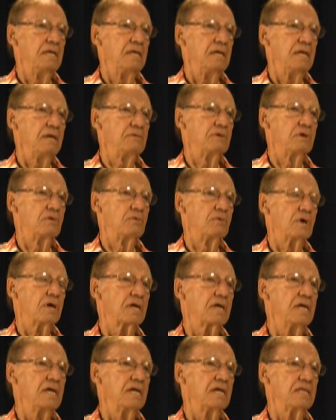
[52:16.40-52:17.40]
And we're
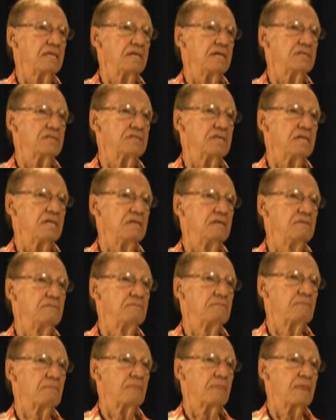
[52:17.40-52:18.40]
working at this and
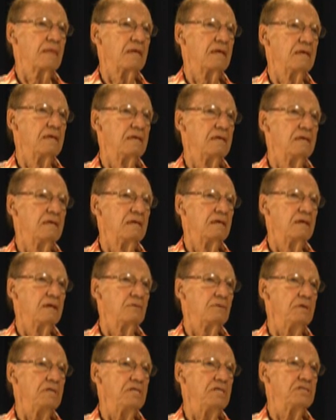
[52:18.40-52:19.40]

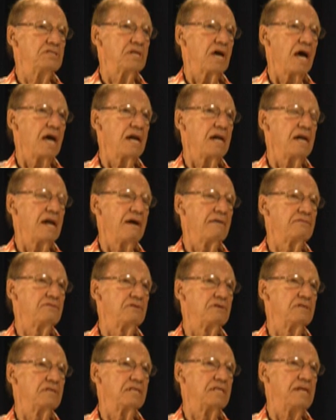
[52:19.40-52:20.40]
we decided
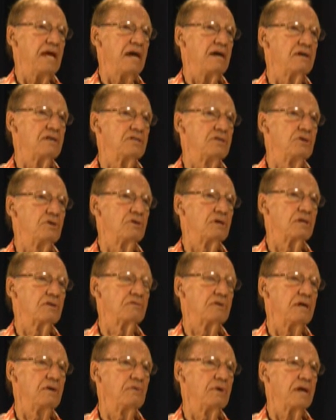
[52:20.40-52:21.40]
after a day or two or
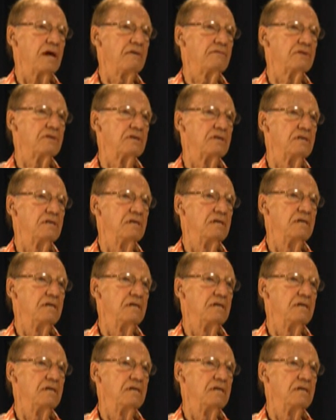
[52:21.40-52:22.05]
three, whatever,